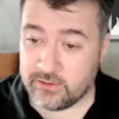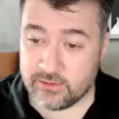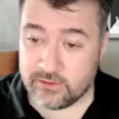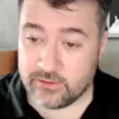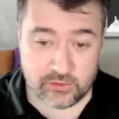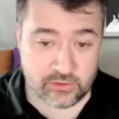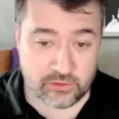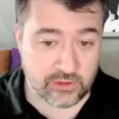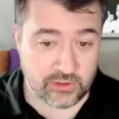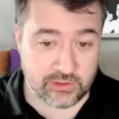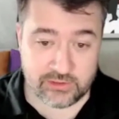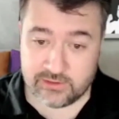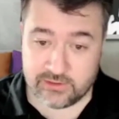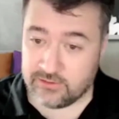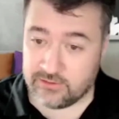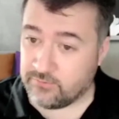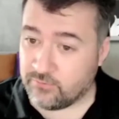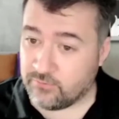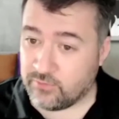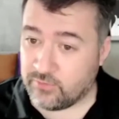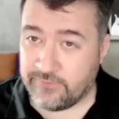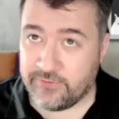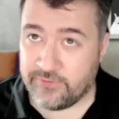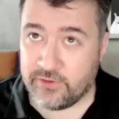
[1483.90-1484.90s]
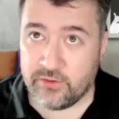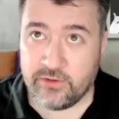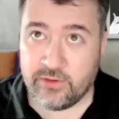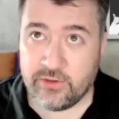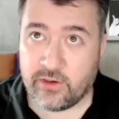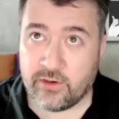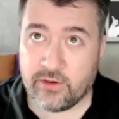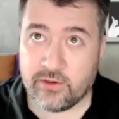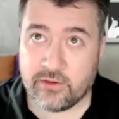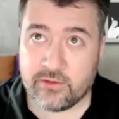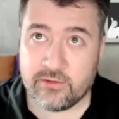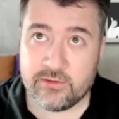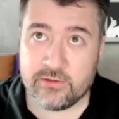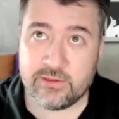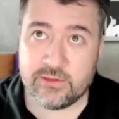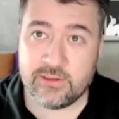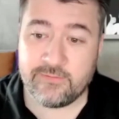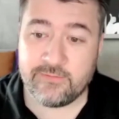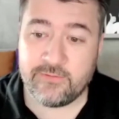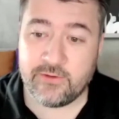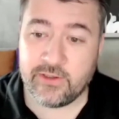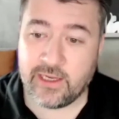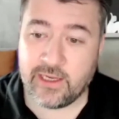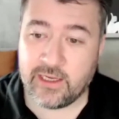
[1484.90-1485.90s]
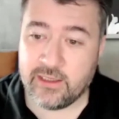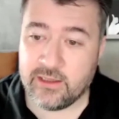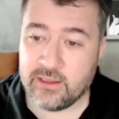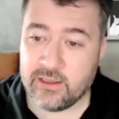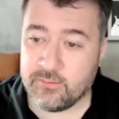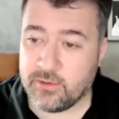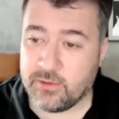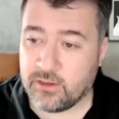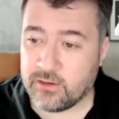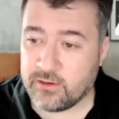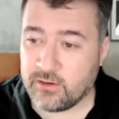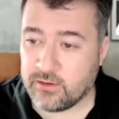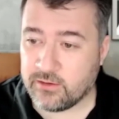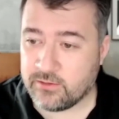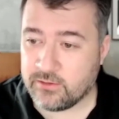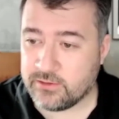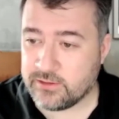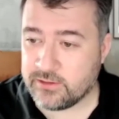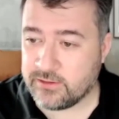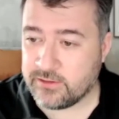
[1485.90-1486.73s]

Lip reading: Just review the articles if you can, the blog articles,